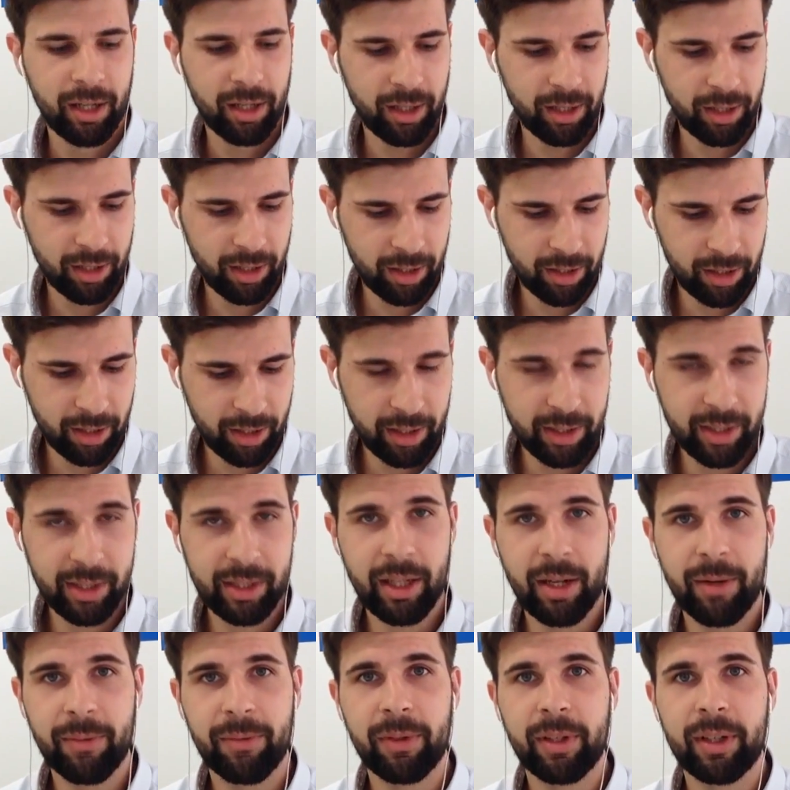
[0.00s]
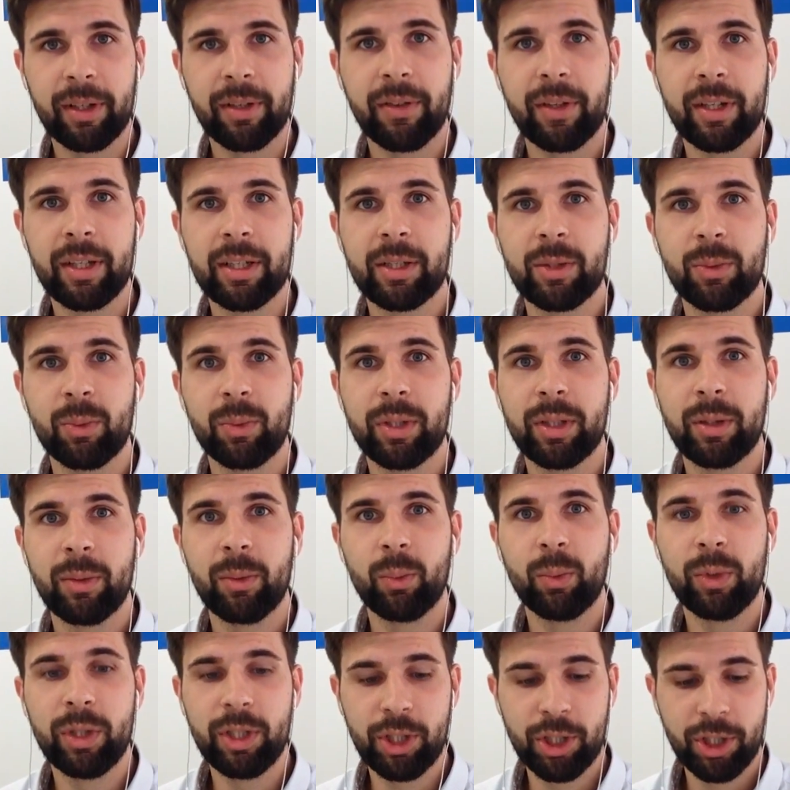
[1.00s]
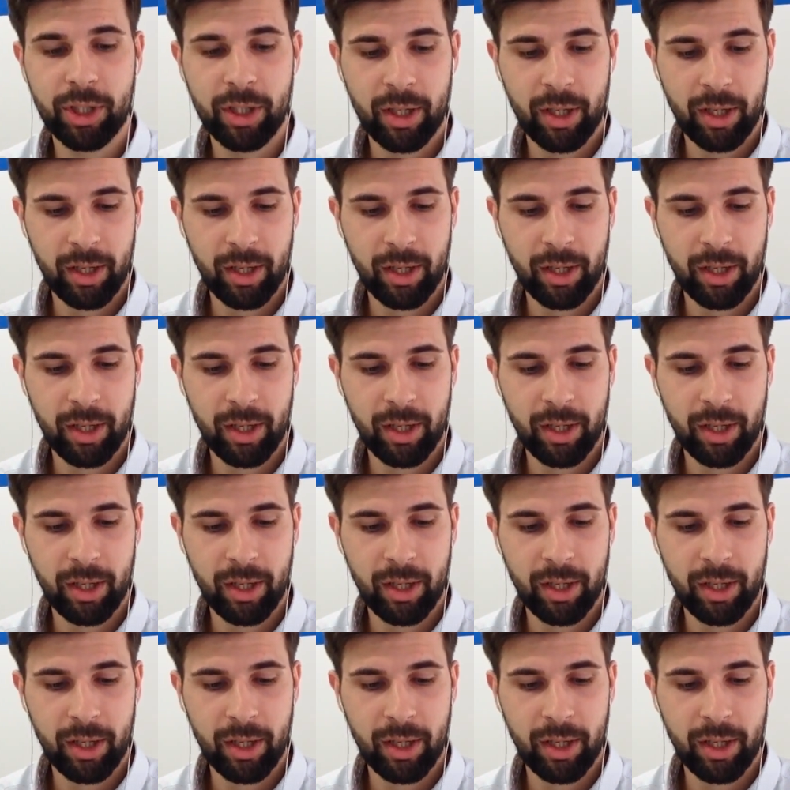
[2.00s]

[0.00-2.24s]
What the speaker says: and stuff like this, which